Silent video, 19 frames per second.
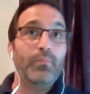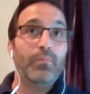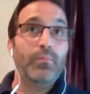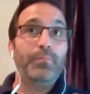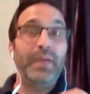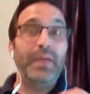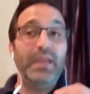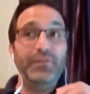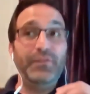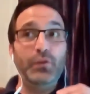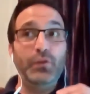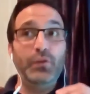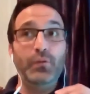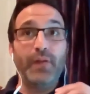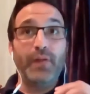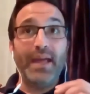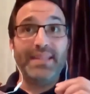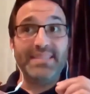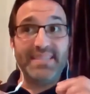but if you've
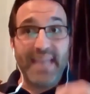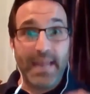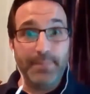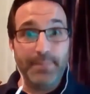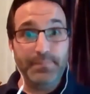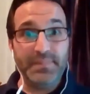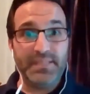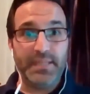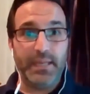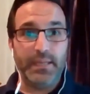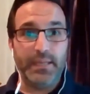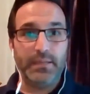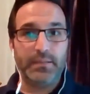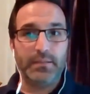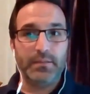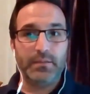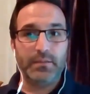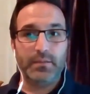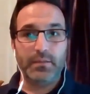attempted
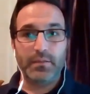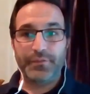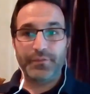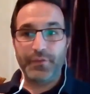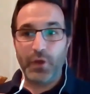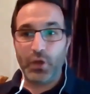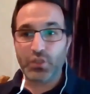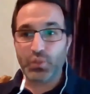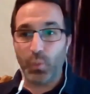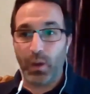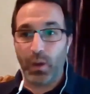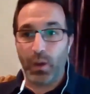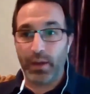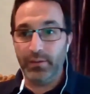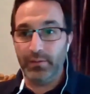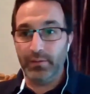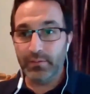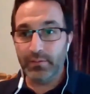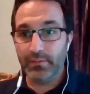the first
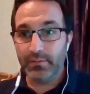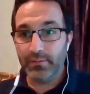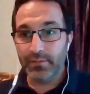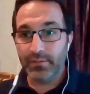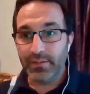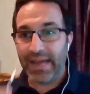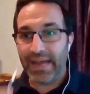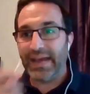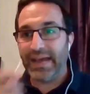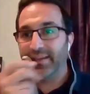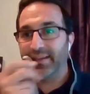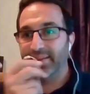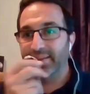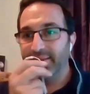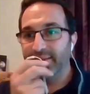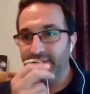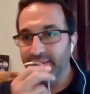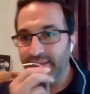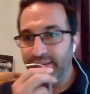one, ah,
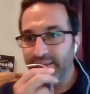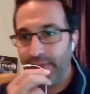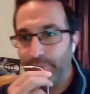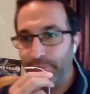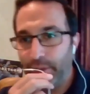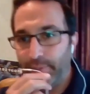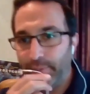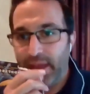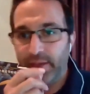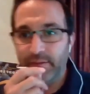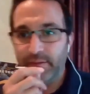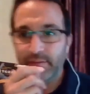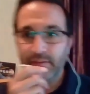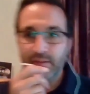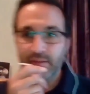Jan, my man,